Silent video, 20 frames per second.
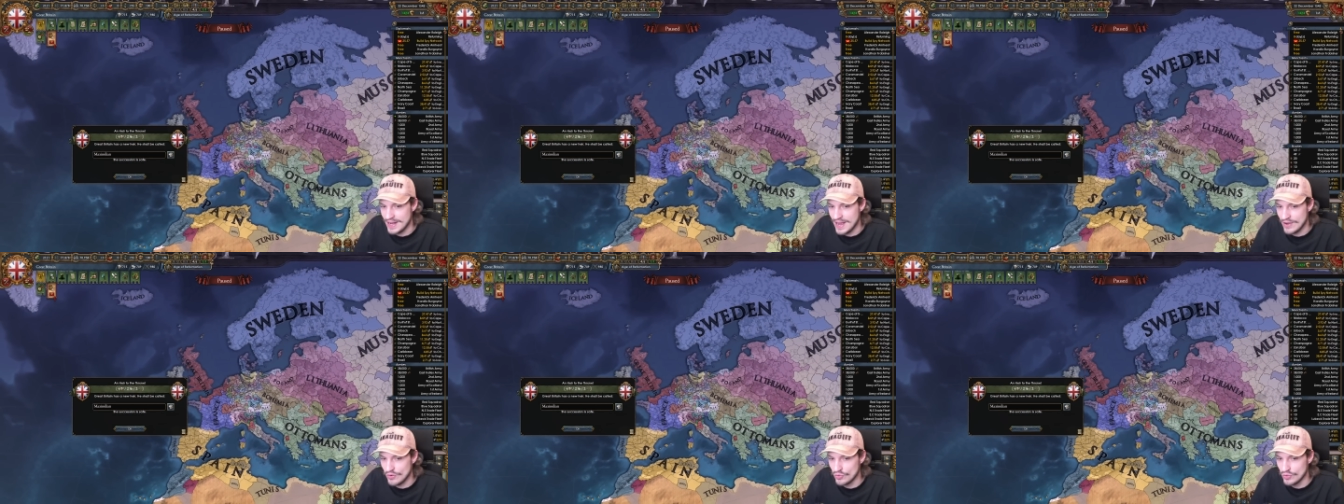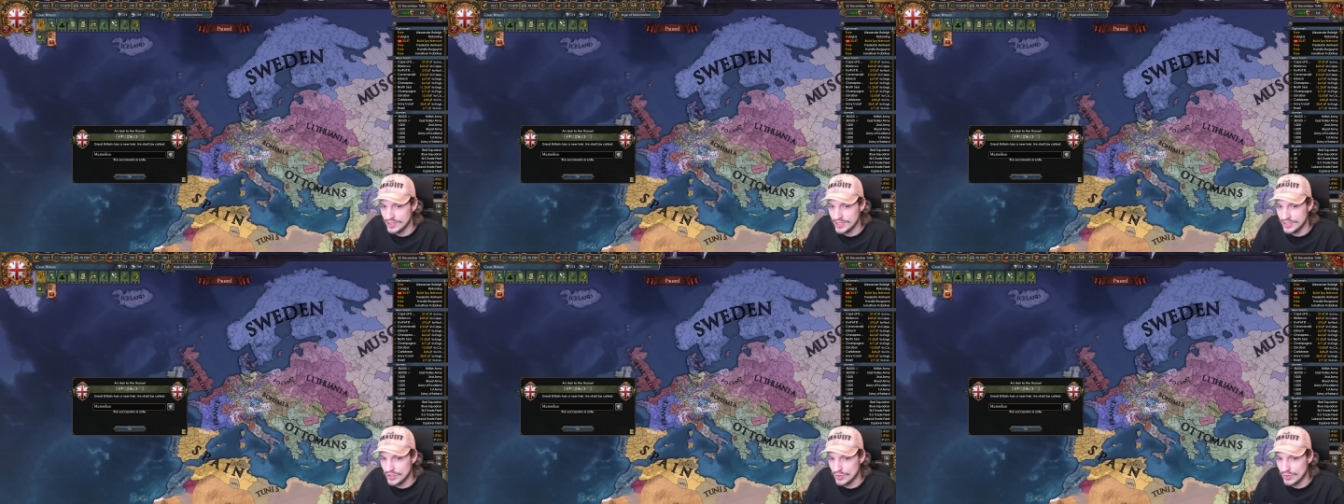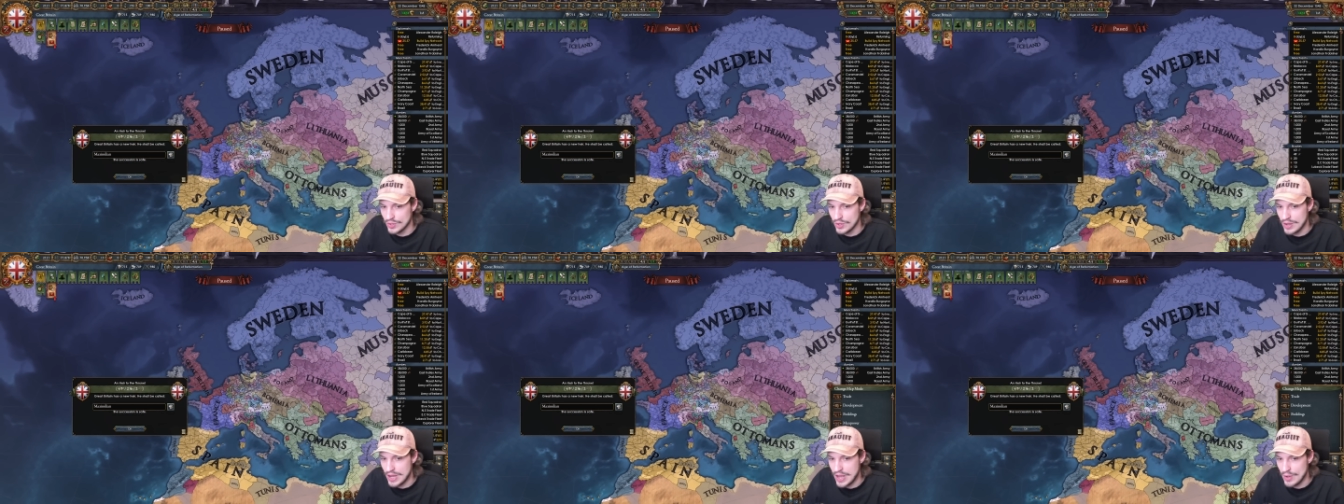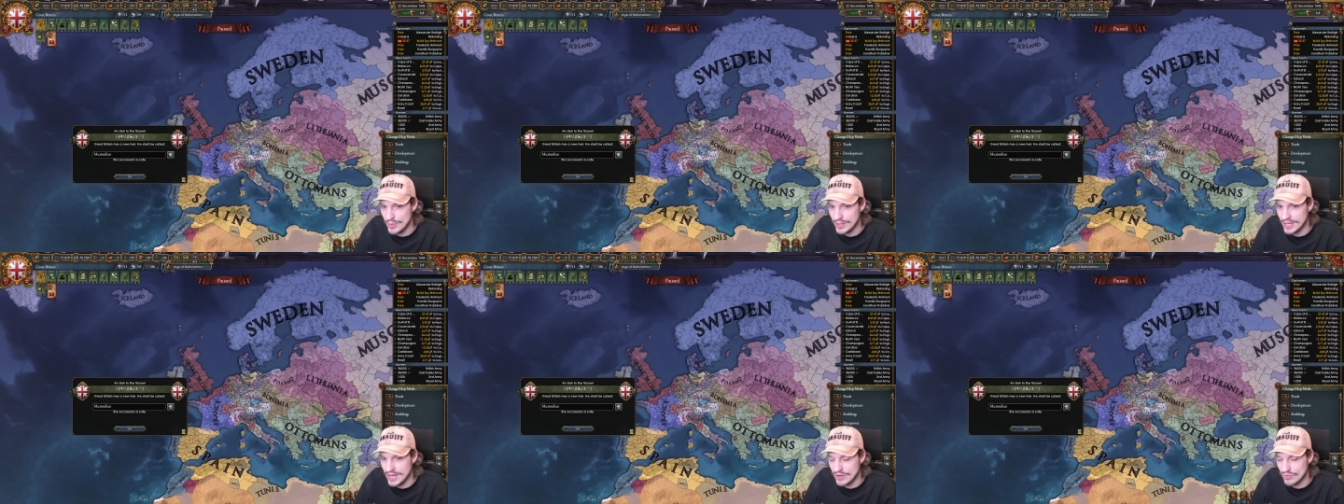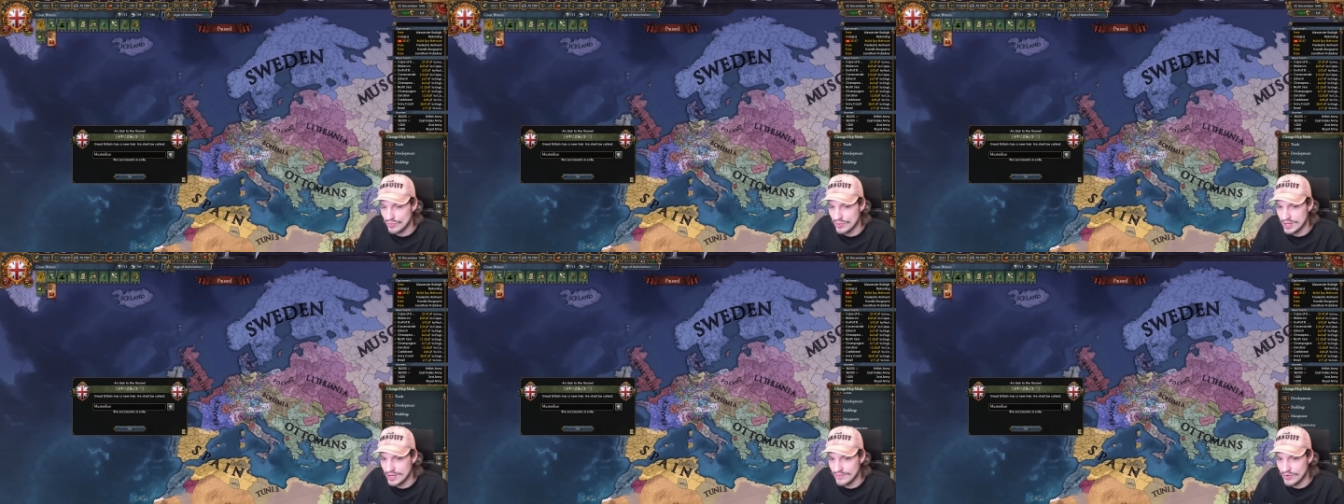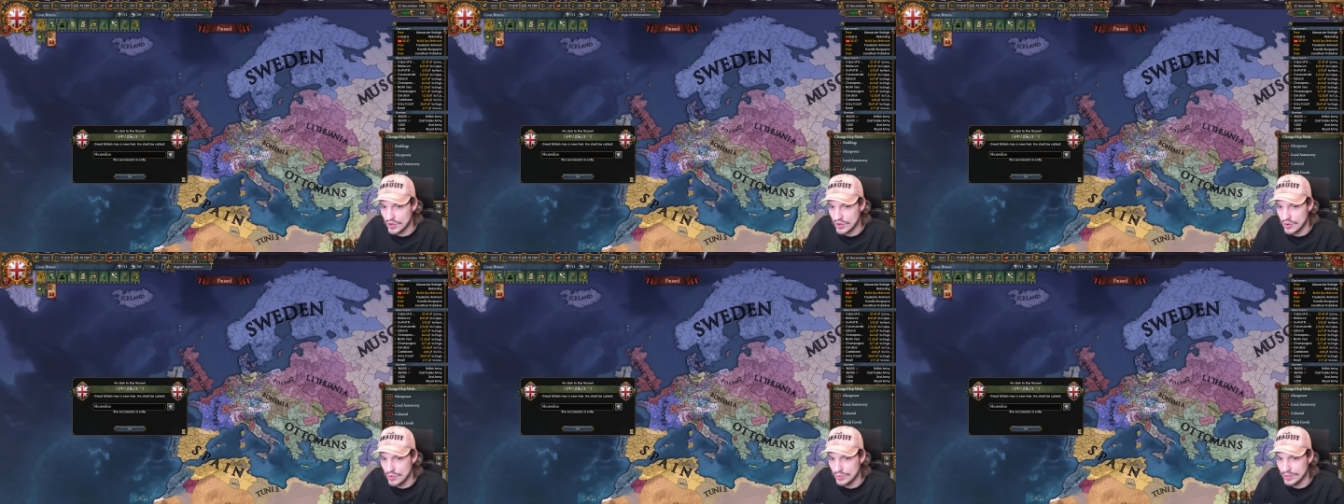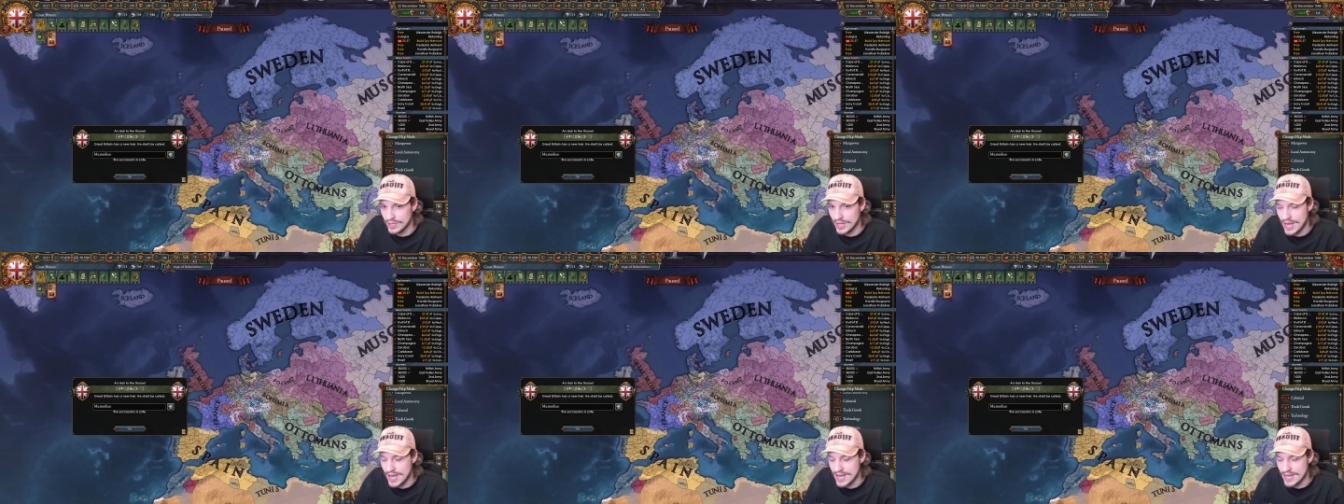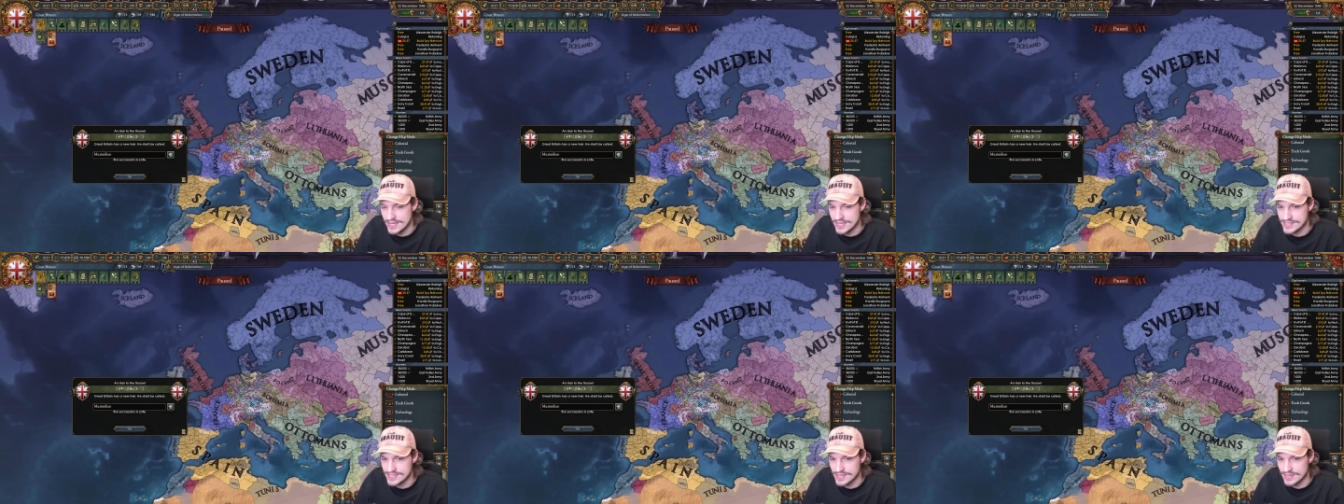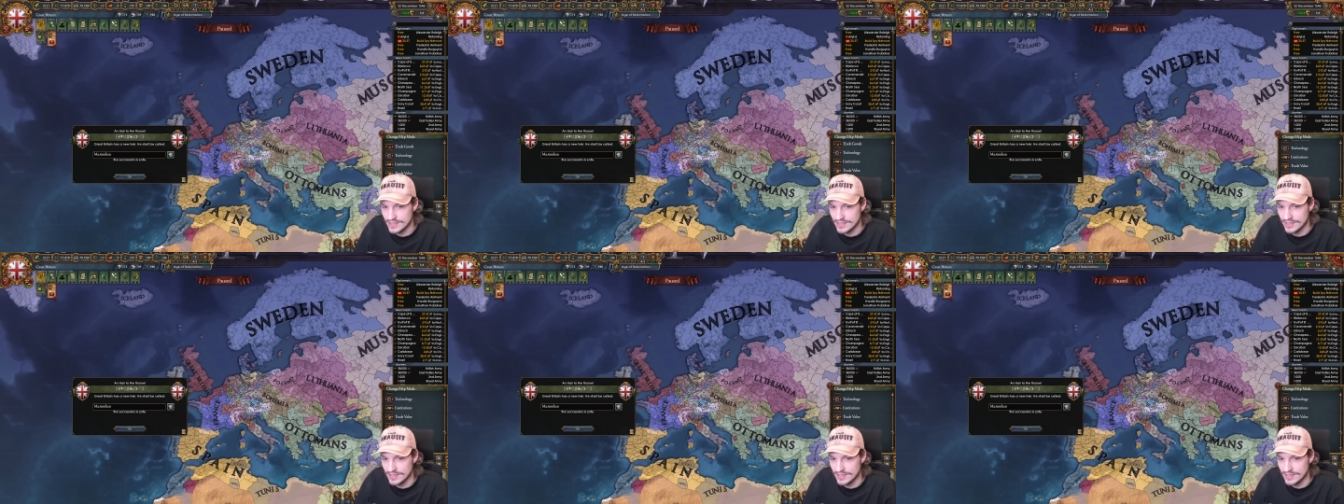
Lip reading: I really don't know how we got rid of our own guys.